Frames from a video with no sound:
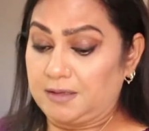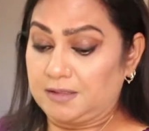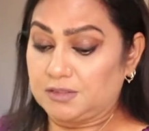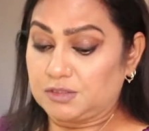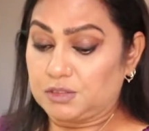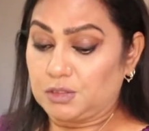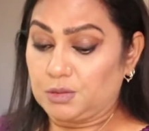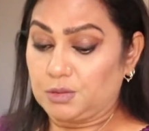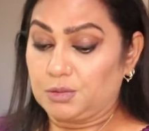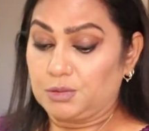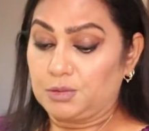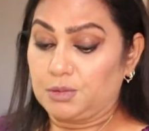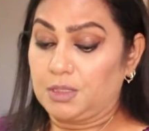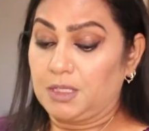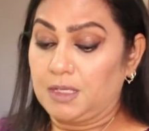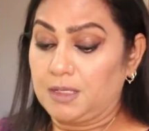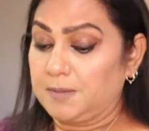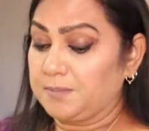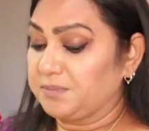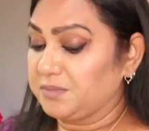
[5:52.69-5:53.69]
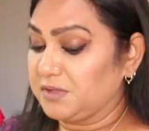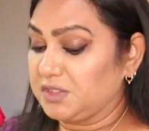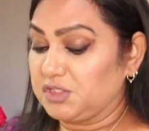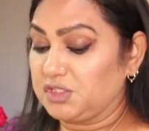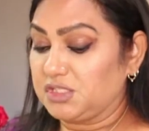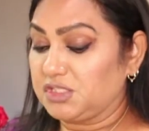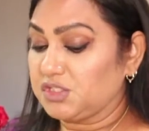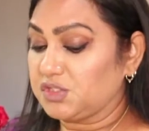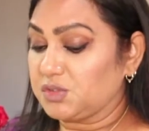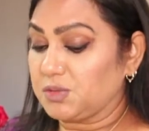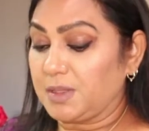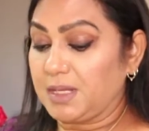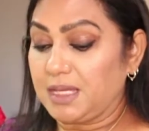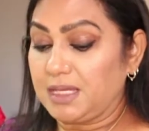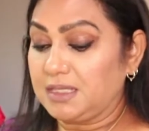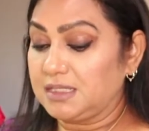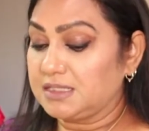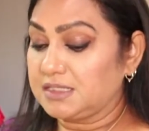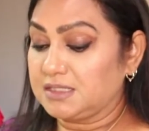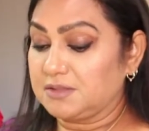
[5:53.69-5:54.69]
So just
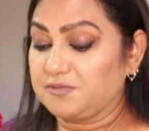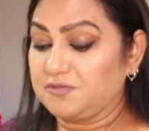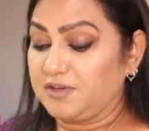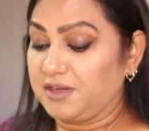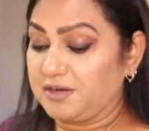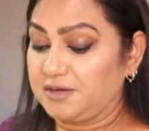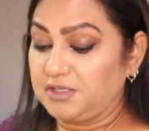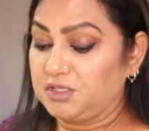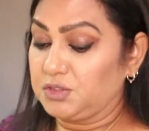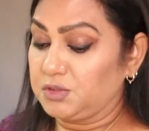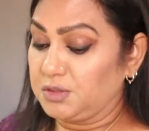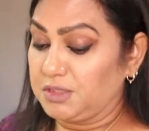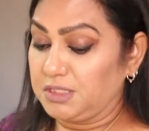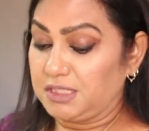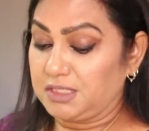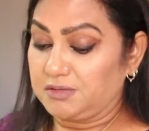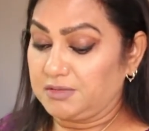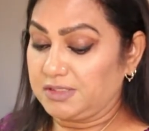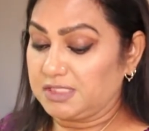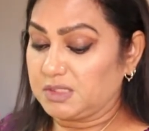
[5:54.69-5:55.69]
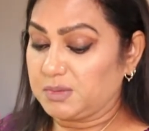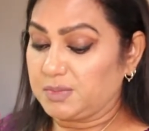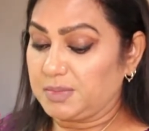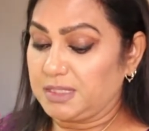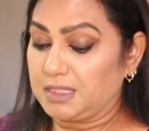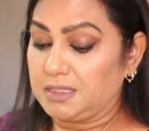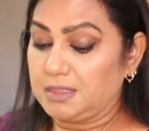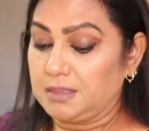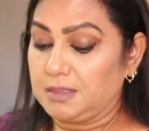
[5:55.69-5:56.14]
try, it's a very unique recipe.